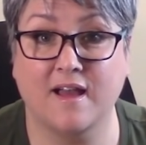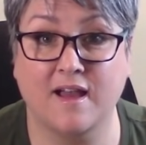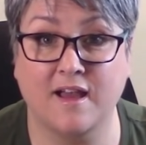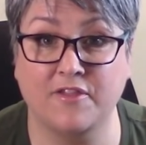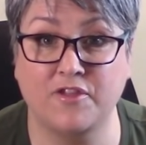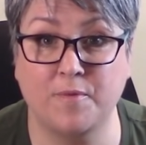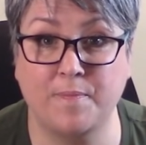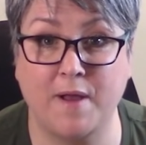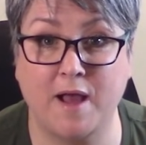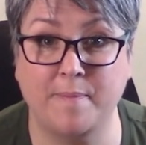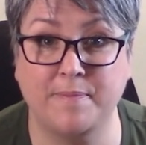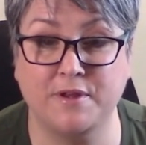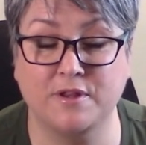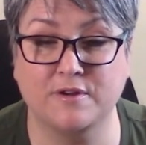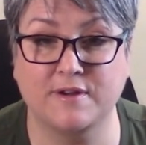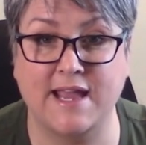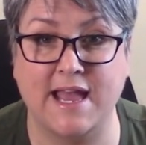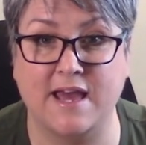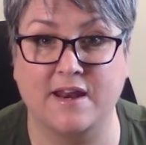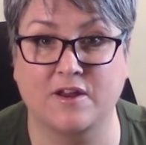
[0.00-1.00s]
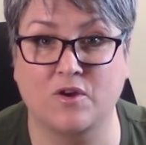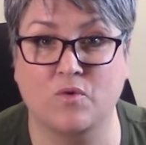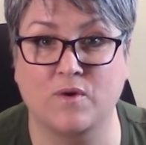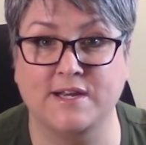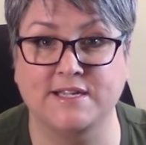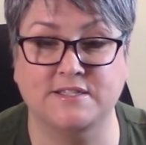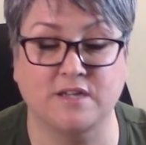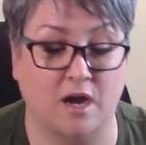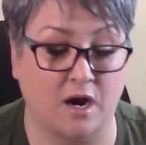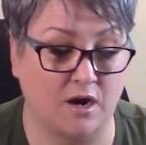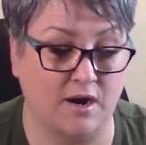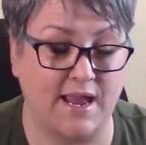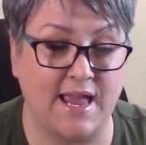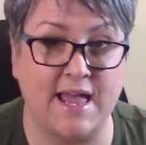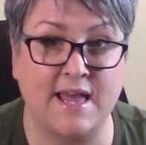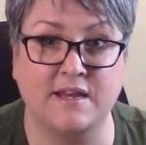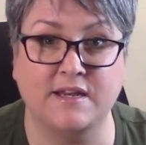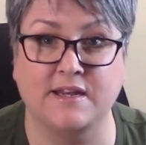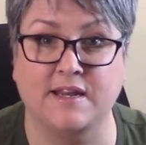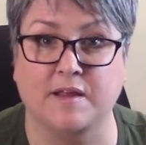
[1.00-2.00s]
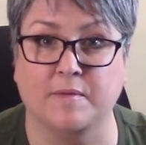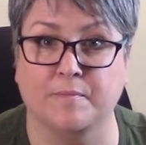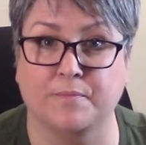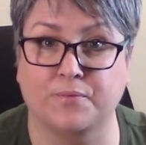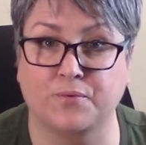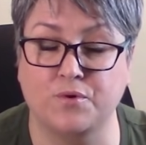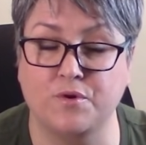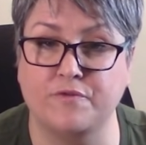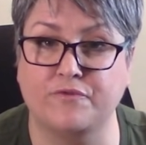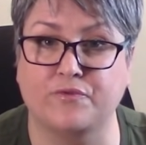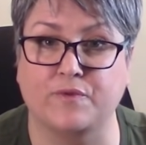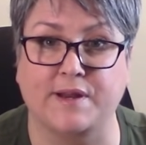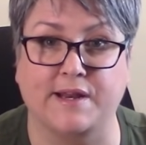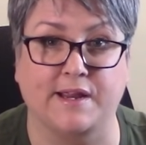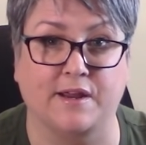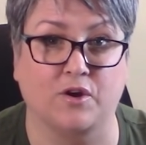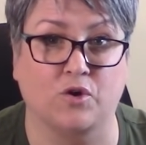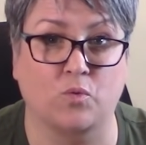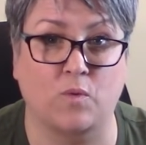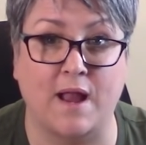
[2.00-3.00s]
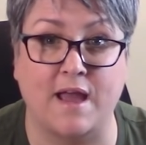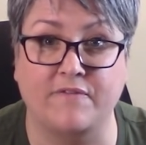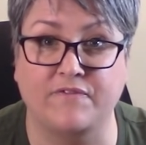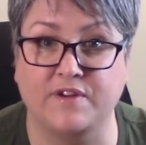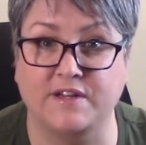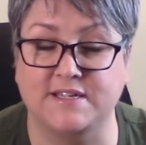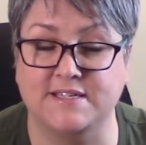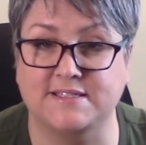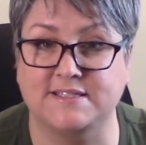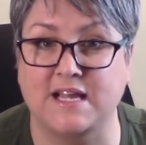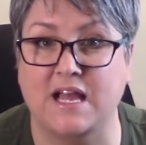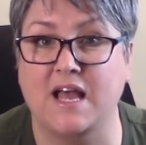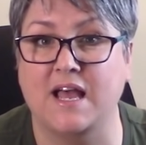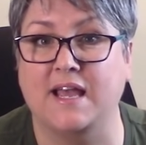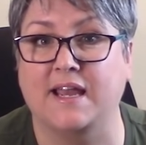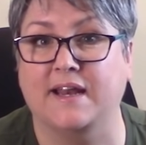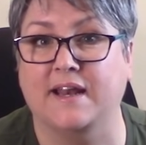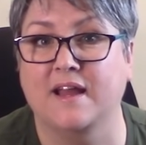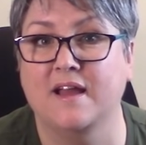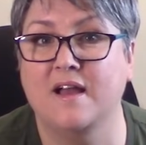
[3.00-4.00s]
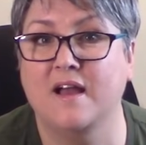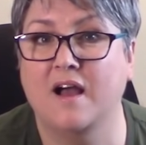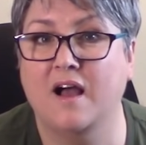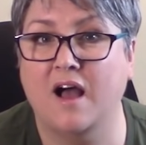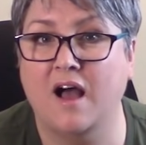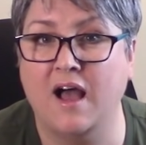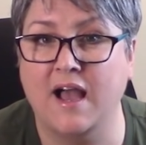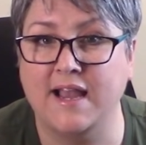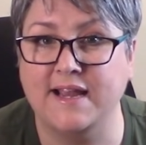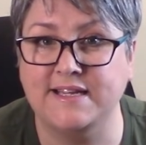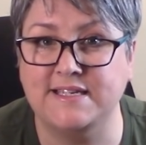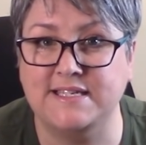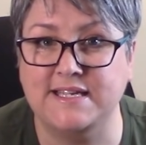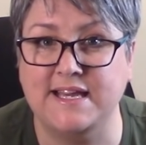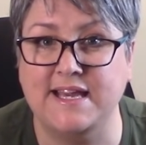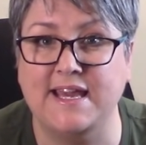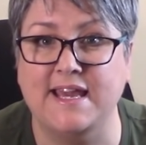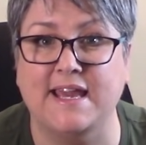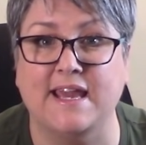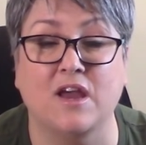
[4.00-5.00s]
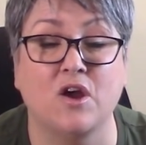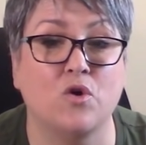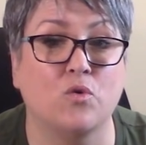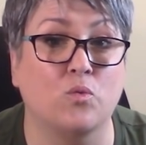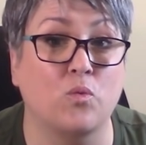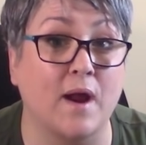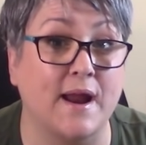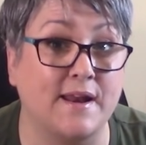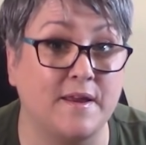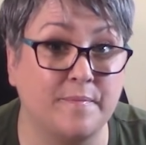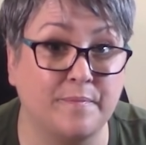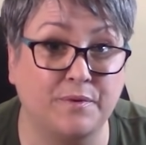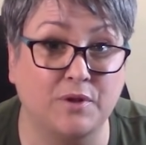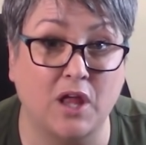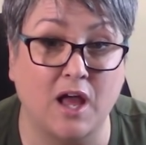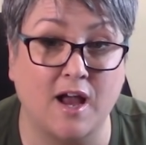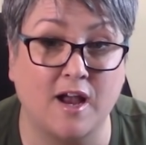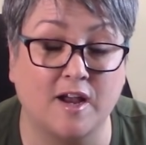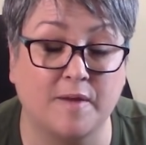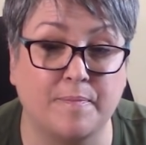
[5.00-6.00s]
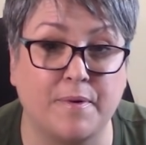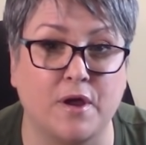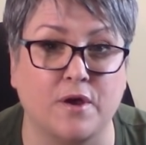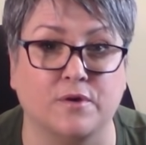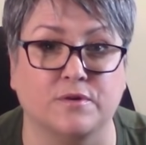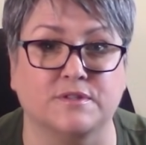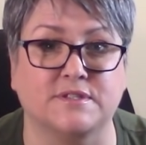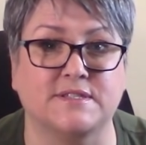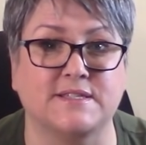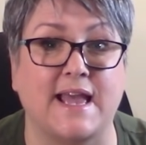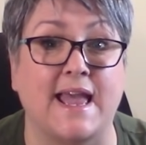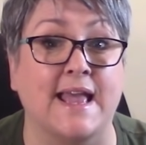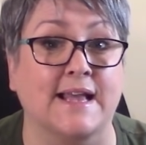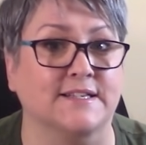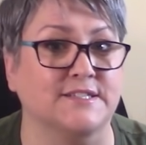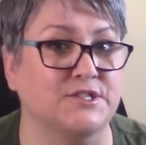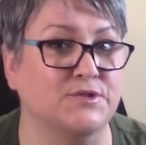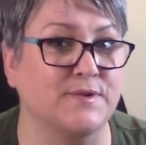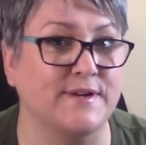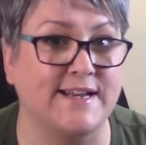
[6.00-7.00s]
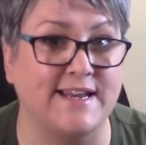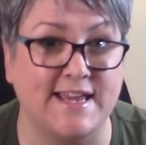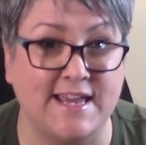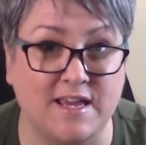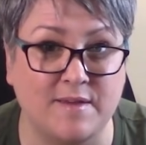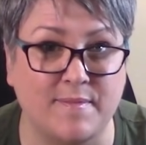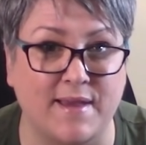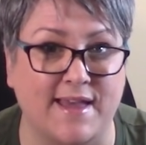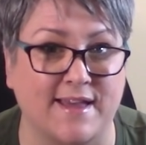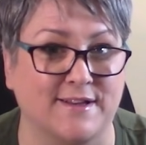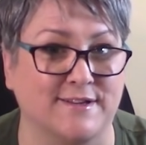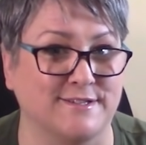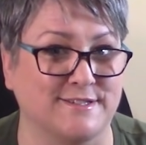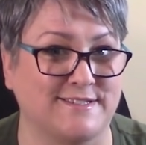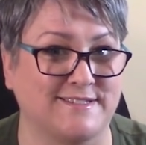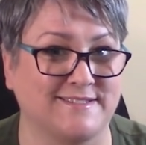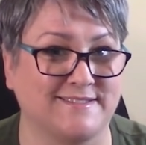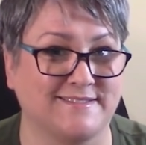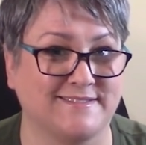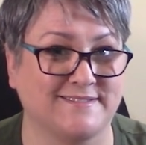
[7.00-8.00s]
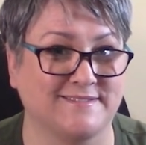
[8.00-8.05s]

Other popular categories are editing, proofreading, graphic design, IT, writing blog posts, answering emails.